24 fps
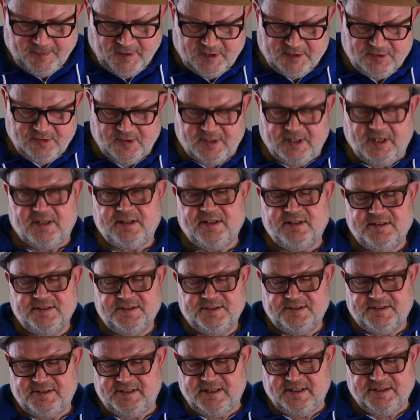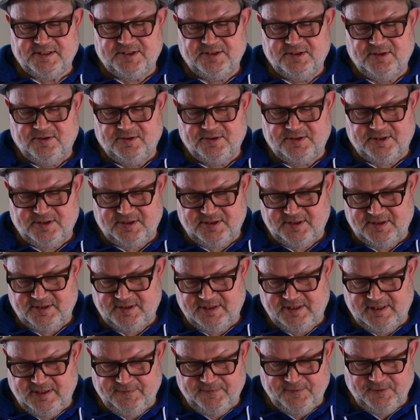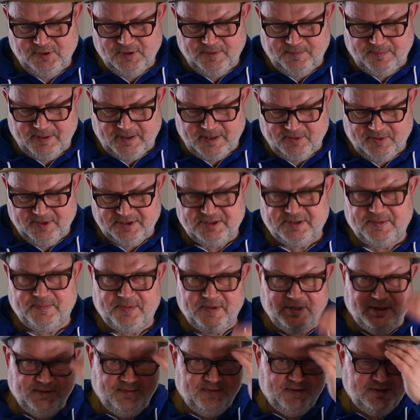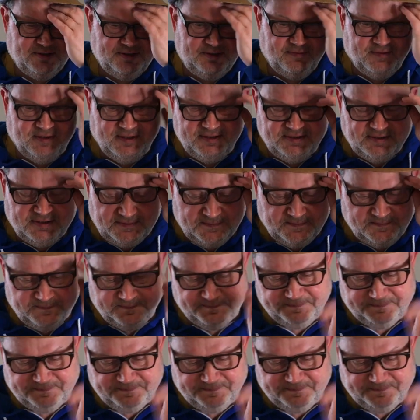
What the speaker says: So Khadas does not give you a power supply with this device.